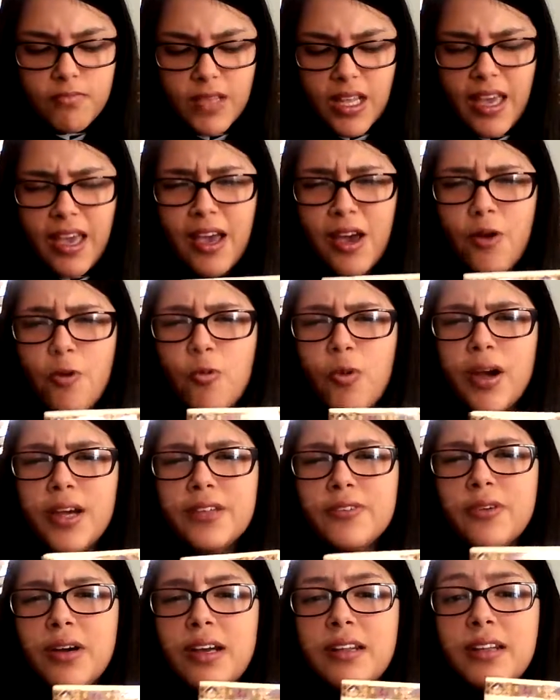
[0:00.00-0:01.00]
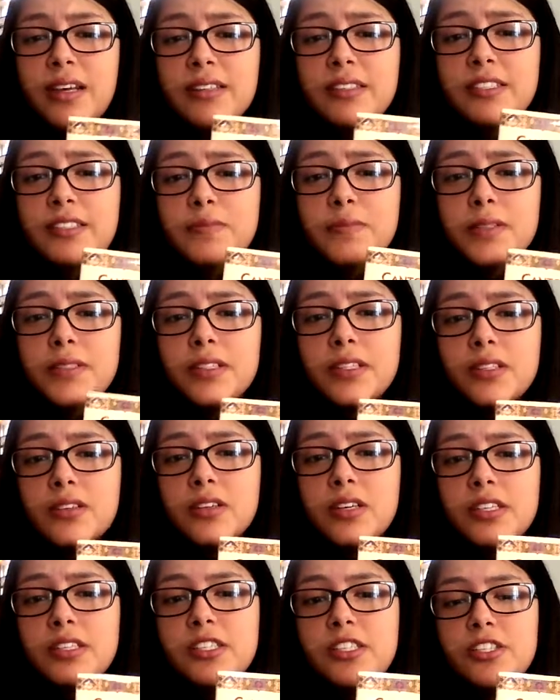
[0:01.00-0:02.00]
And why do I like this
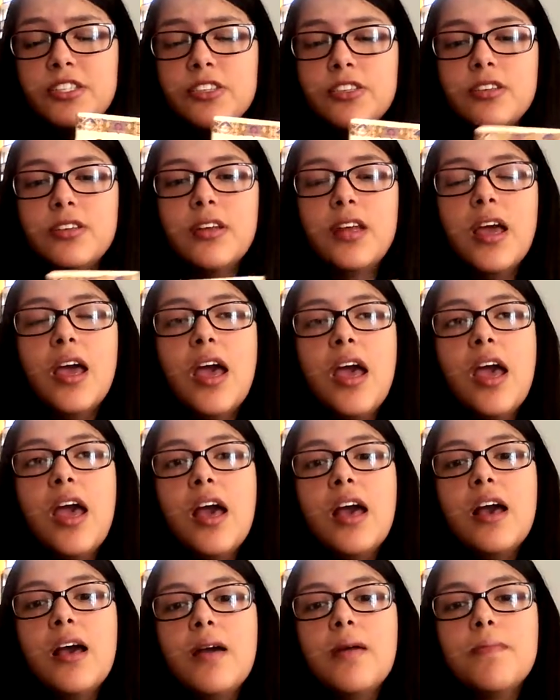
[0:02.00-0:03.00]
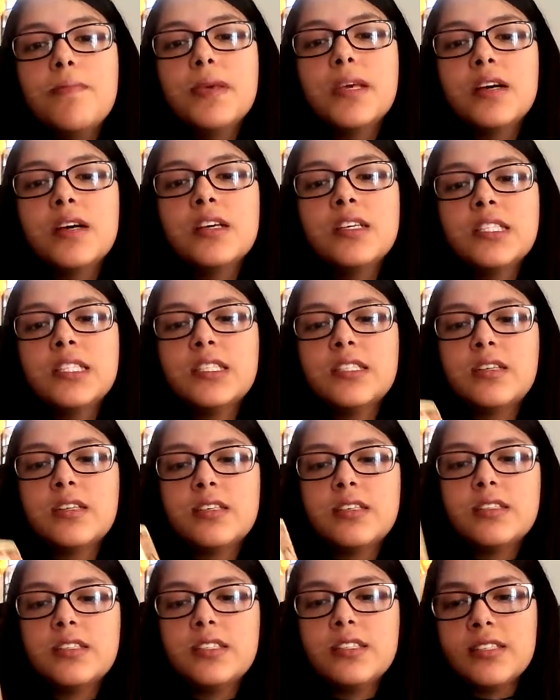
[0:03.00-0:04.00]
particular edition? Because
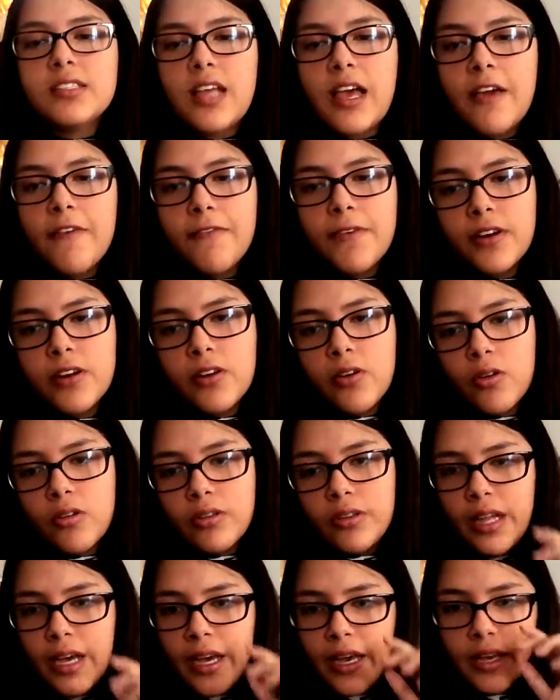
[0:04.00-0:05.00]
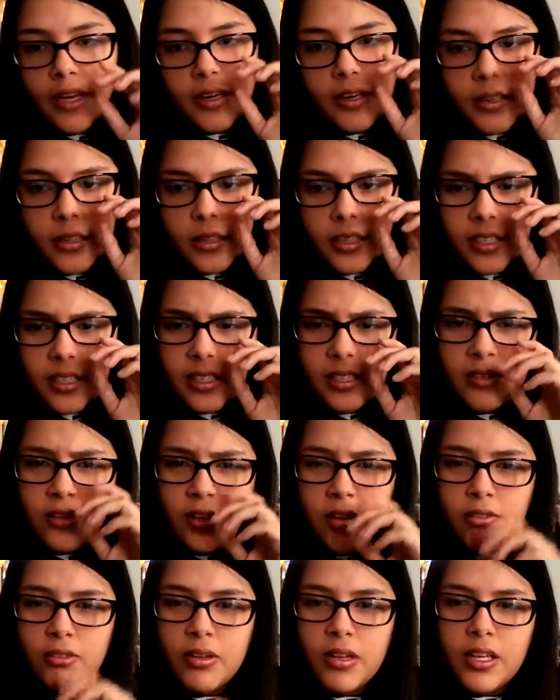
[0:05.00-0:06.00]
since I found it online, it's
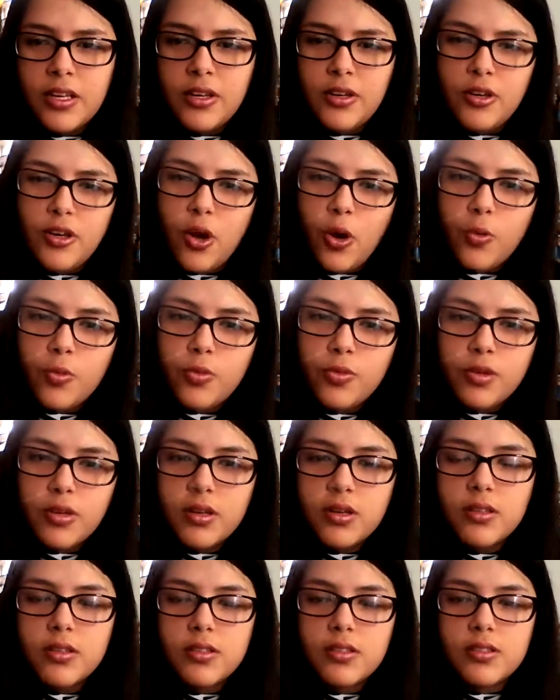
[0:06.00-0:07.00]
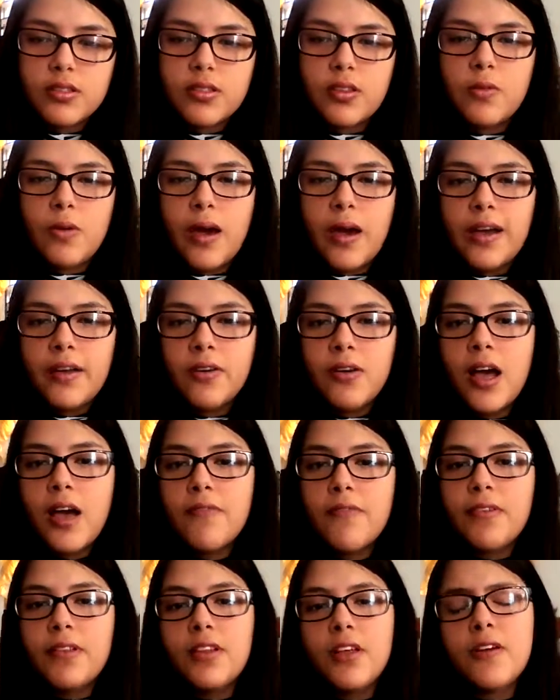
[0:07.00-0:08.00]
not really known. So I don't
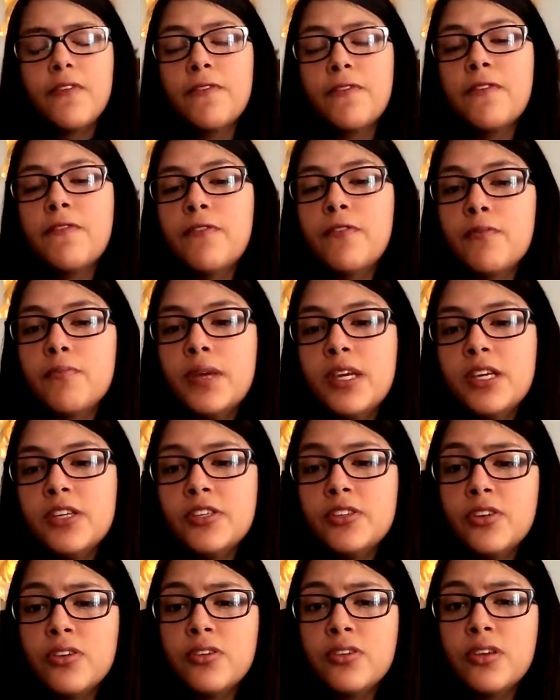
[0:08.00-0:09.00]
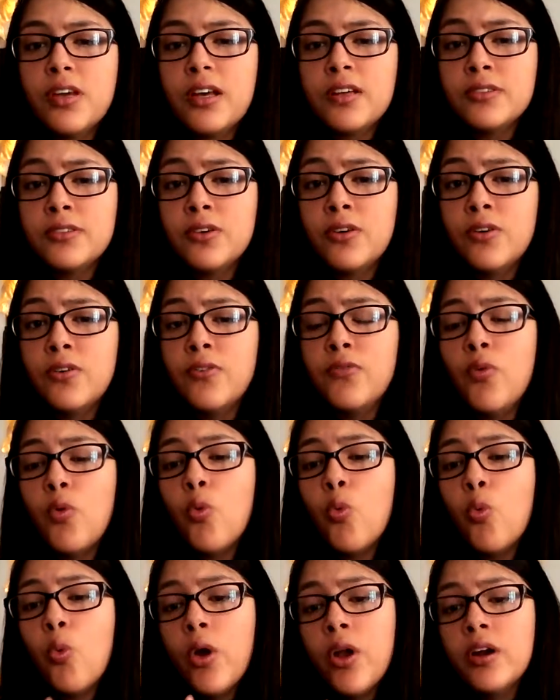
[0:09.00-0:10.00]
have a lot of information as of
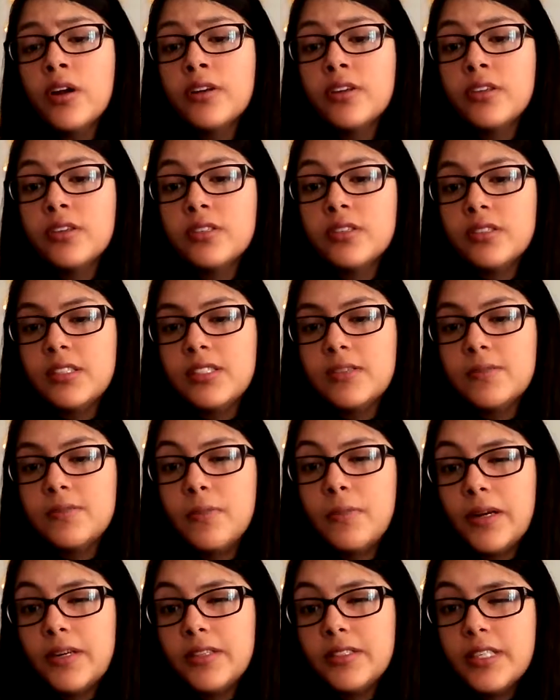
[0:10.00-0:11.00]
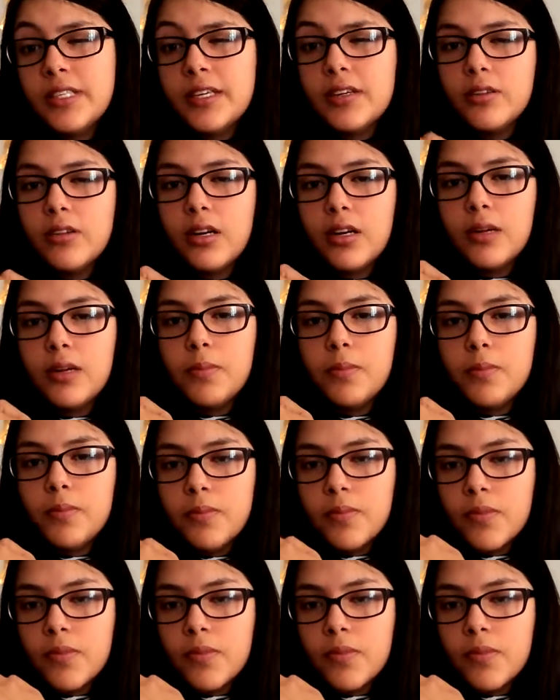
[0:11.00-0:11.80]
where does this particular